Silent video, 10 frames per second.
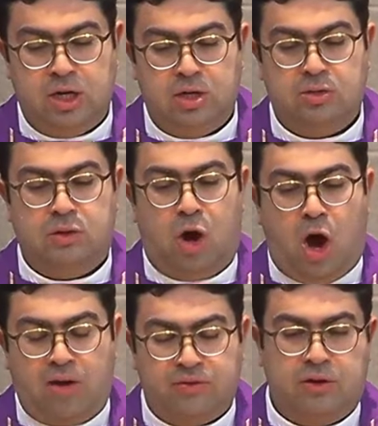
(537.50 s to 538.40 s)
to the
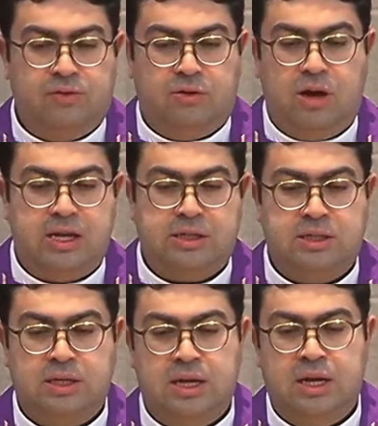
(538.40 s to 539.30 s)
offer of
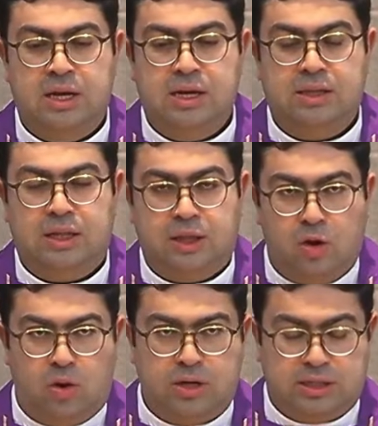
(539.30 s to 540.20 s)
grace that the
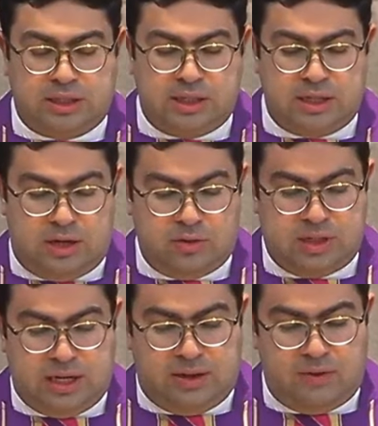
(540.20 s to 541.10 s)
Lord is
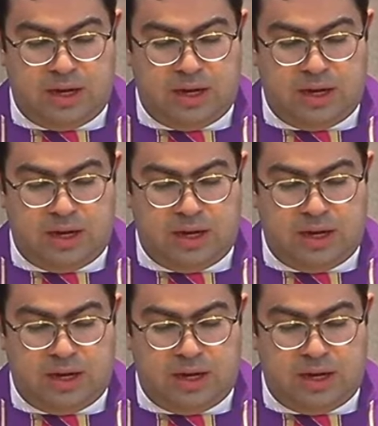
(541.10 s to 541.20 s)
continuously giving